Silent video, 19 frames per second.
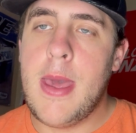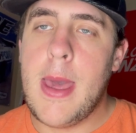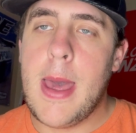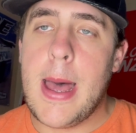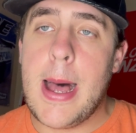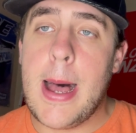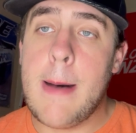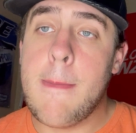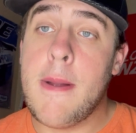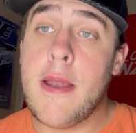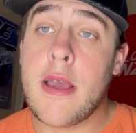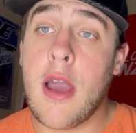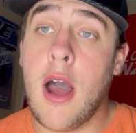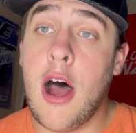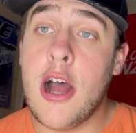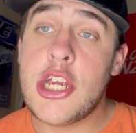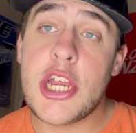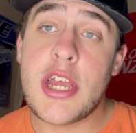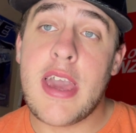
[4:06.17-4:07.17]
But the
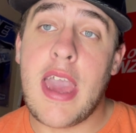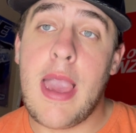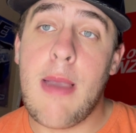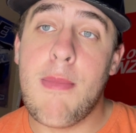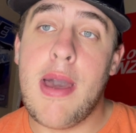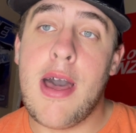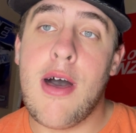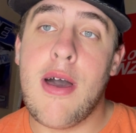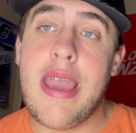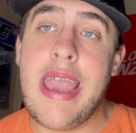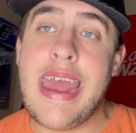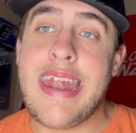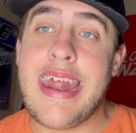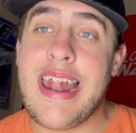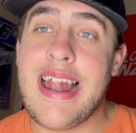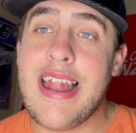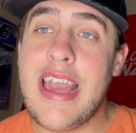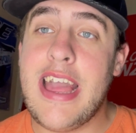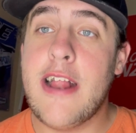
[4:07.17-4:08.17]
caution came out, and the
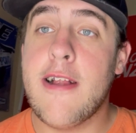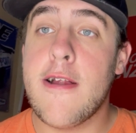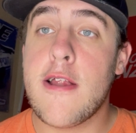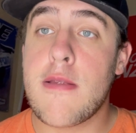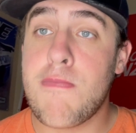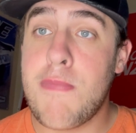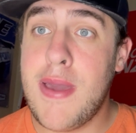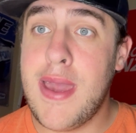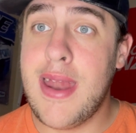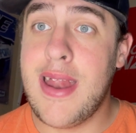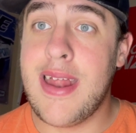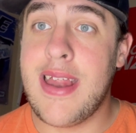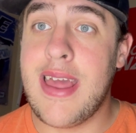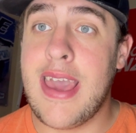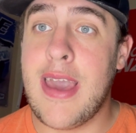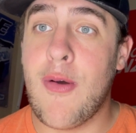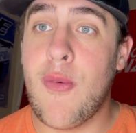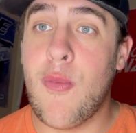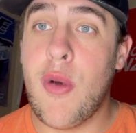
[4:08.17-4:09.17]
leaders pitted,
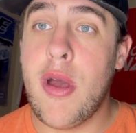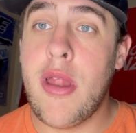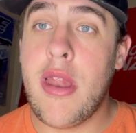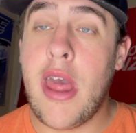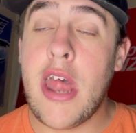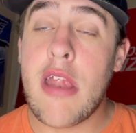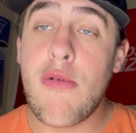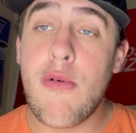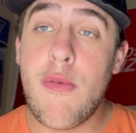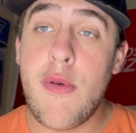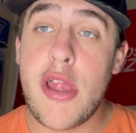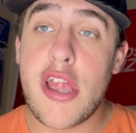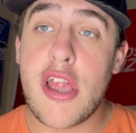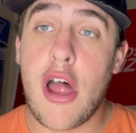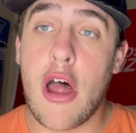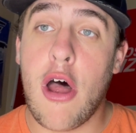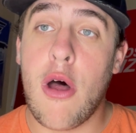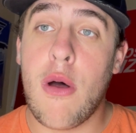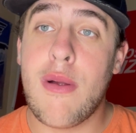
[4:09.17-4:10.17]
and that's when we
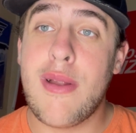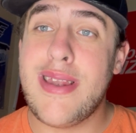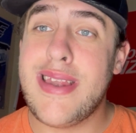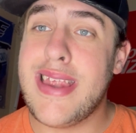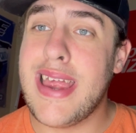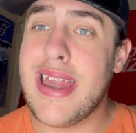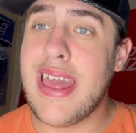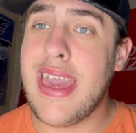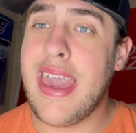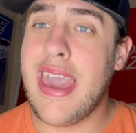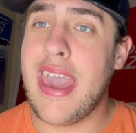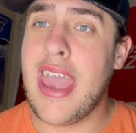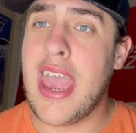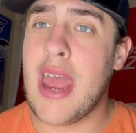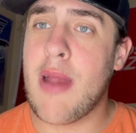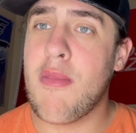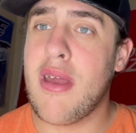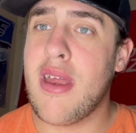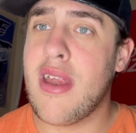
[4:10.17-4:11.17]
saw Denny
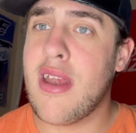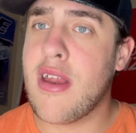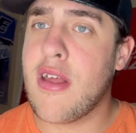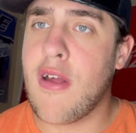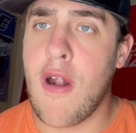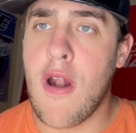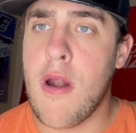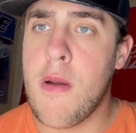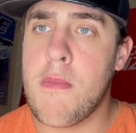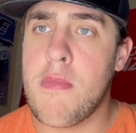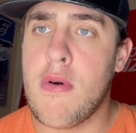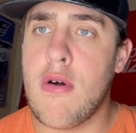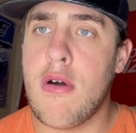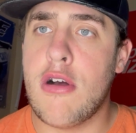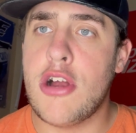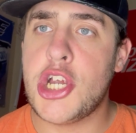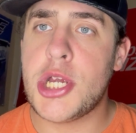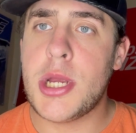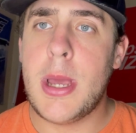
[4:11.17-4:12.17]
Hamlin, Kurt
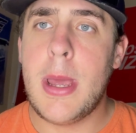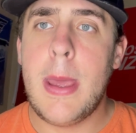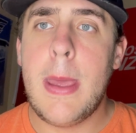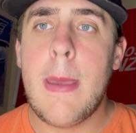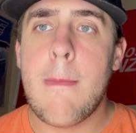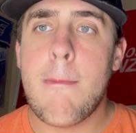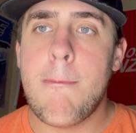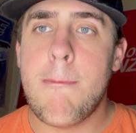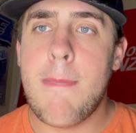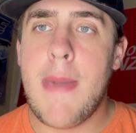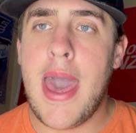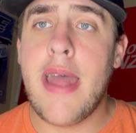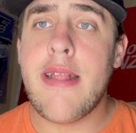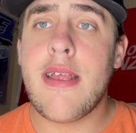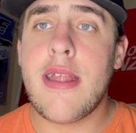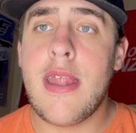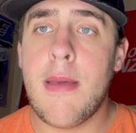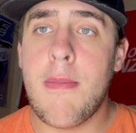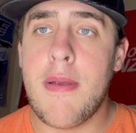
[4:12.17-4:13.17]
Busch, Matt
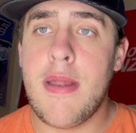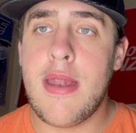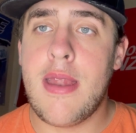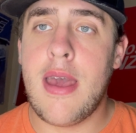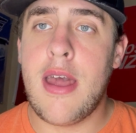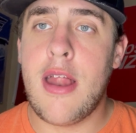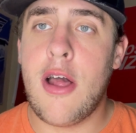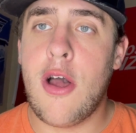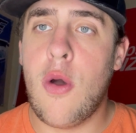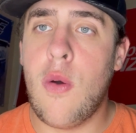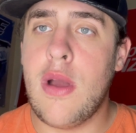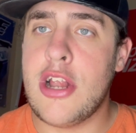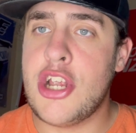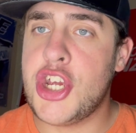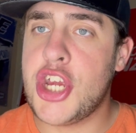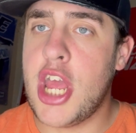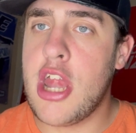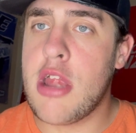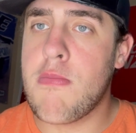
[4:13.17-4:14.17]
DiBenedetto, and
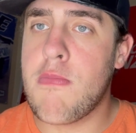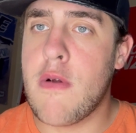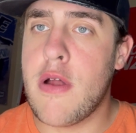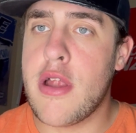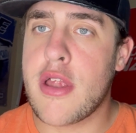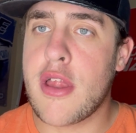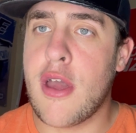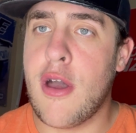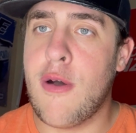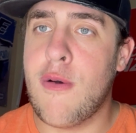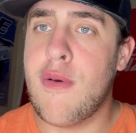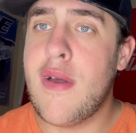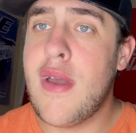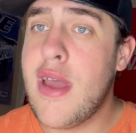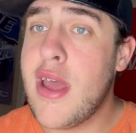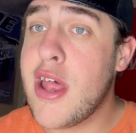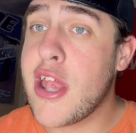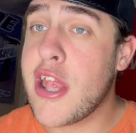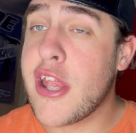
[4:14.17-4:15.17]
Chase Briscoe
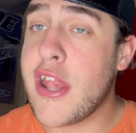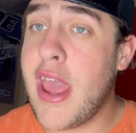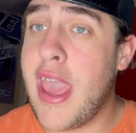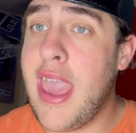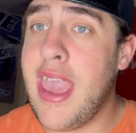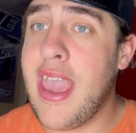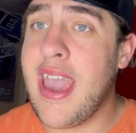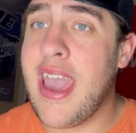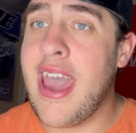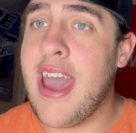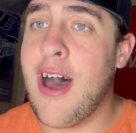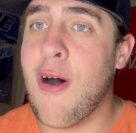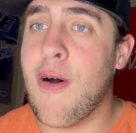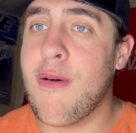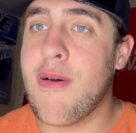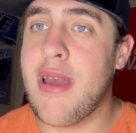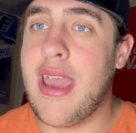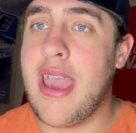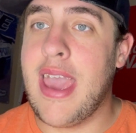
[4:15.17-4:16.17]
staying
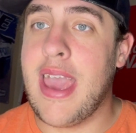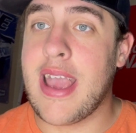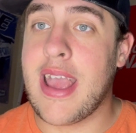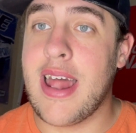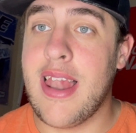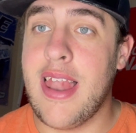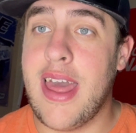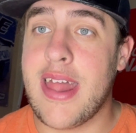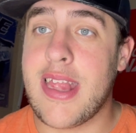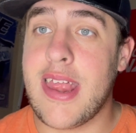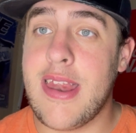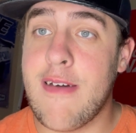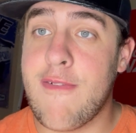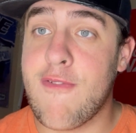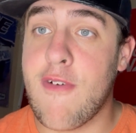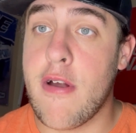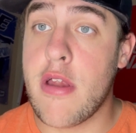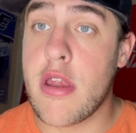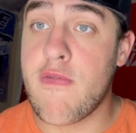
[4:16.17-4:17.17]
out and collecting the
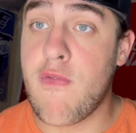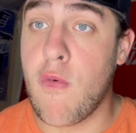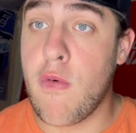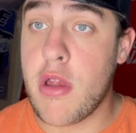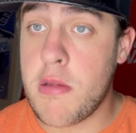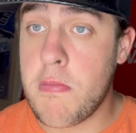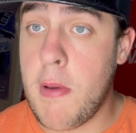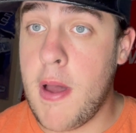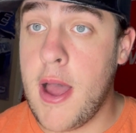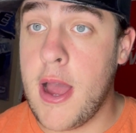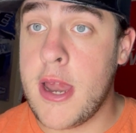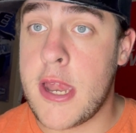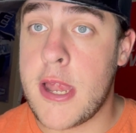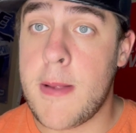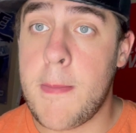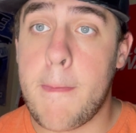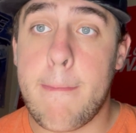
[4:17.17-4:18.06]
first 4 spots.